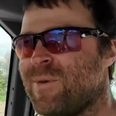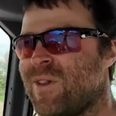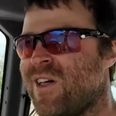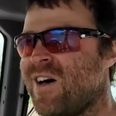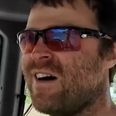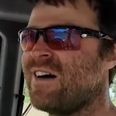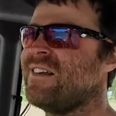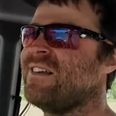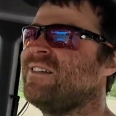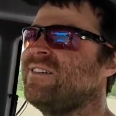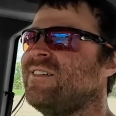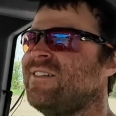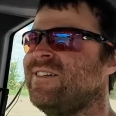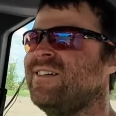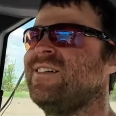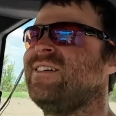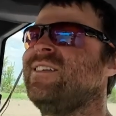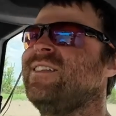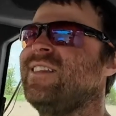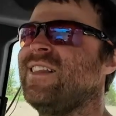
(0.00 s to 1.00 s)
along,
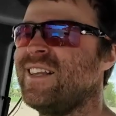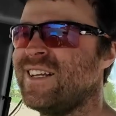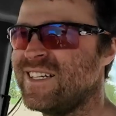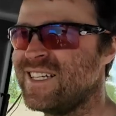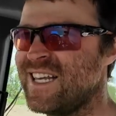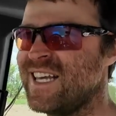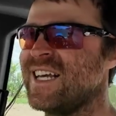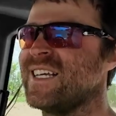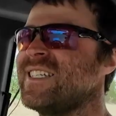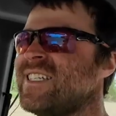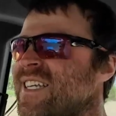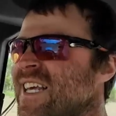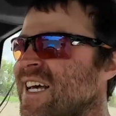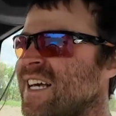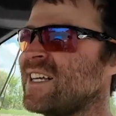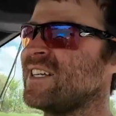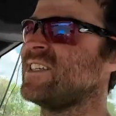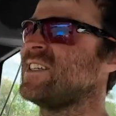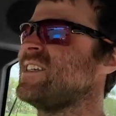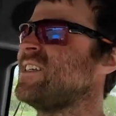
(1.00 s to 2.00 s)
the
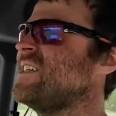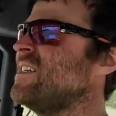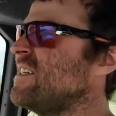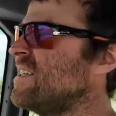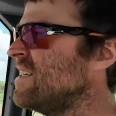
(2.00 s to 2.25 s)
TS6,